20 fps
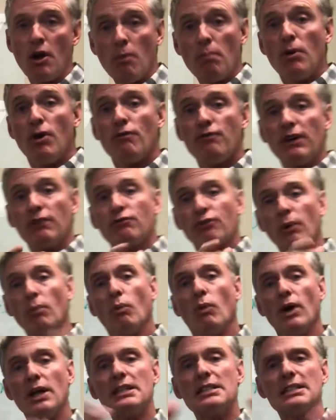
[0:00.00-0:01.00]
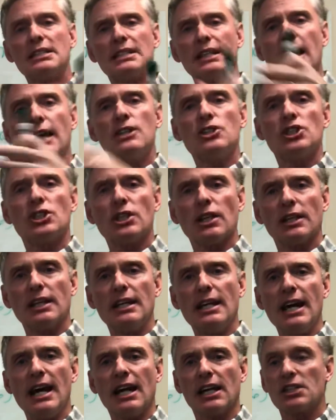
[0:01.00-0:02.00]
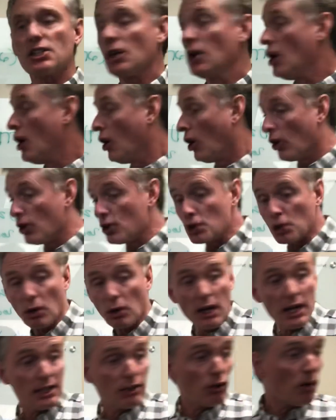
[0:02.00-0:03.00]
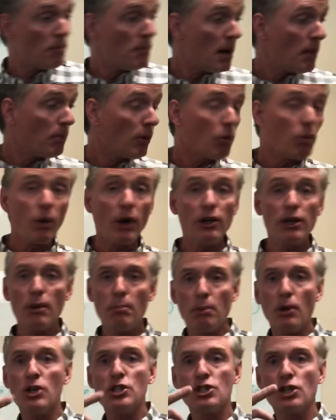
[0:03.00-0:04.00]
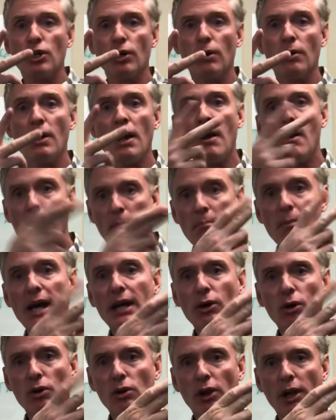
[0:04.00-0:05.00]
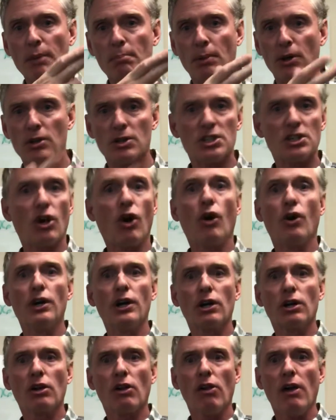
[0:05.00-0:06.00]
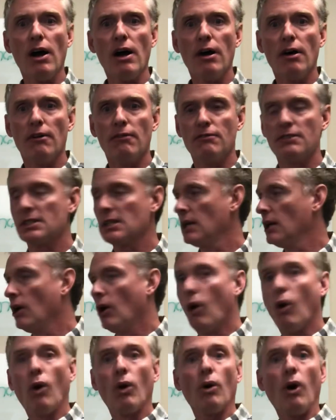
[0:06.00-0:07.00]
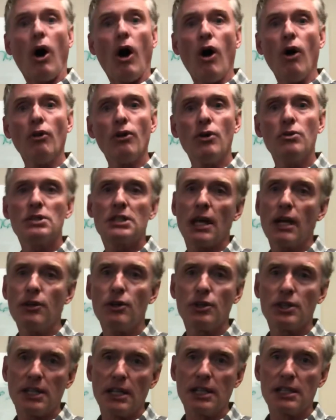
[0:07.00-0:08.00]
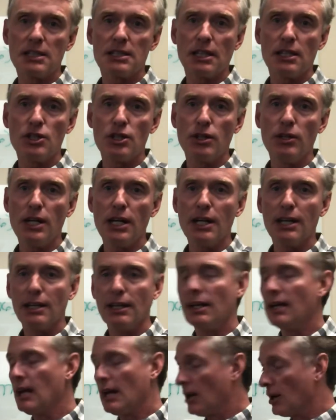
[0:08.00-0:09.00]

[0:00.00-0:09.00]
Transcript: moving from one stage to the next, or trying to remember where you put your metal clippers or your gloves or all those other things that you needed.